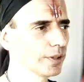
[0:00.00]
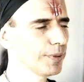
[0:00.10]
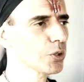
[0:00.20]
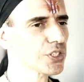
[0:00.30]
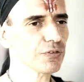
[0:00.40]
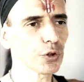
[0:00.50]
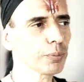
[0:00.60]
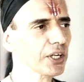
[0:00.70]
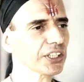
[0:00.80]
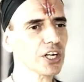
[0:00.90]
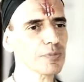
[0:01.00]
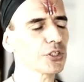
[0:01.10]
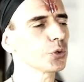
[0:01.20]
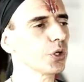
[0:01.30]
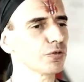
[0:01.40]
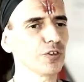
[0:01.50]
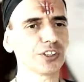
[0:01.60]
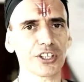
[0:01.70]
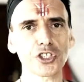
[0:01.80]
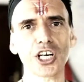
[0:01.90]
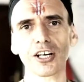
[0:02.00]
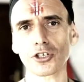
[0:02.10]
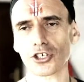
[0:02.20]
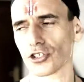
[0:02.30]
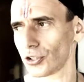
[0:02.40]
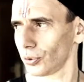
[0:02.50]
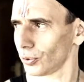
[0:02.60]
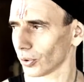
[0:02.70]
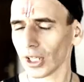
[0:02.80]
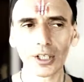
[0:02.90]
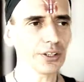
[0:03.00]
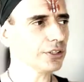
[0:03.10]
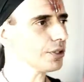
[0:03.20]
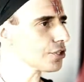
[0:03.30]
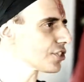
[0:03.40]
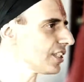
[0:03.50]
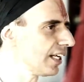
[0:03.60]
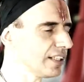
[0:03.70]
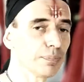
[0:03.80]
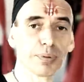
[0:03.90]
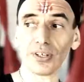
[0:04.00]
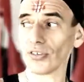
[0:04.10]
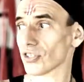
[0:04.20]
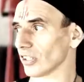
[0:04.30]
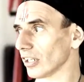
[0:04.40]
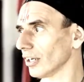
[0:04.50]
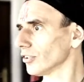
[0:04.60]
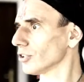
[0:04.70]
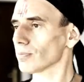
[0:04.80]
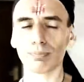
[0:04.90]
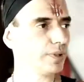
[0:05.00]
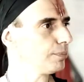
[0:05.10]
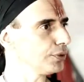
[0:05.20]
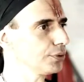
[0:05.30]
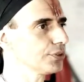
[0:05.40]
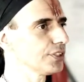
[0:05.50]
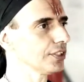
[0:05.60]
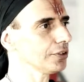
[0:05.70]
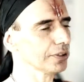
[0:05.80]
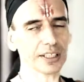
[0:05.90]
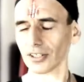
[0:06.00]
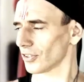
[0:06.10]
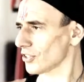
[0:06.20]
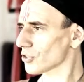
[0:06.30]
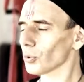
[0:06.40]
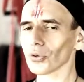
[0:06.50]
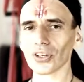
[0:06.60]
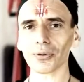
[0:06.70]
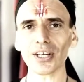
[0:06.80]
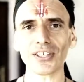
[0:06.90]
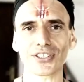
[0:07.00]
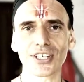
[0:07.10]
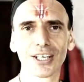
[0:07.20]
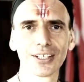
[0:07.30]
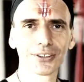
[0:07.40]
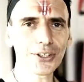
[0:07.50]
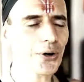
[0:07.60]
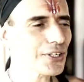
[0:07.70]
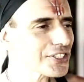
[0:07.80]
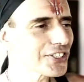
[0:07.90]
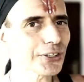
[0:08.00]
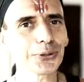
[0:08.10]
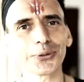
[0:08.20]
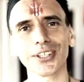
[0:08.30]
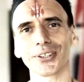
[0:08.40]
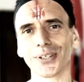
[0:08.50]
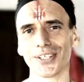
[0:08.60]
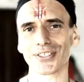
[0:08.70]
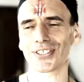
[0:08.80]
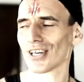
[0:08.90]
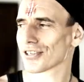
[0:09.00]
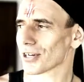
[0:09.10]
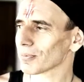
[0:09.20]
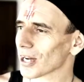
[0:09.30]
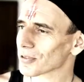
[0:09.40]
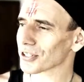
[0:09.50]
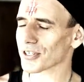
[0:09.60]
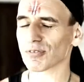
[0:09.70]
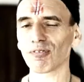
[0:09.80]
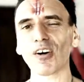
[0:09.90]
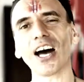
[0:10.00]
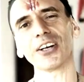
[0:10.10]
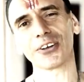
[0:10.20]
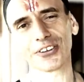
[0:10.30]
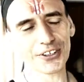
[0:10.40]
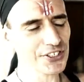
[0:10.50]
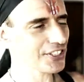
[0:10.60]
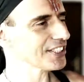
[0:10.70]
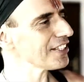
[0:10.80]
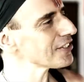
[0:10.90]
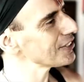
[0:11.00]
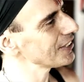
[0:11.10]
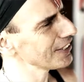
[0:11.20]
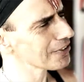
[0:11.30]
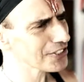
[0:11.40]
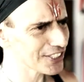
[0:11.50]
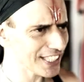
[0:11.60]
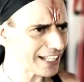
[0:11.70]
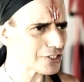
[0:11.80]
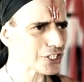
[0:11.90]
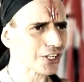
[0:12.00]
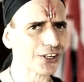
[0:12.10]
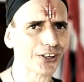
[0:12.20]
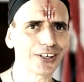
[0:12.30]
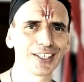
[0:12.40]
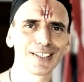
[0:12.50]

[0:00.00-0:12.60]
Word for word: Because if nobody comes into your field and challenges you, then you're just like in peace and light and, and beauty, and you're like, this is all there is. No, it's not all there is. Sometimes there is fire, there is intensity, there is danger,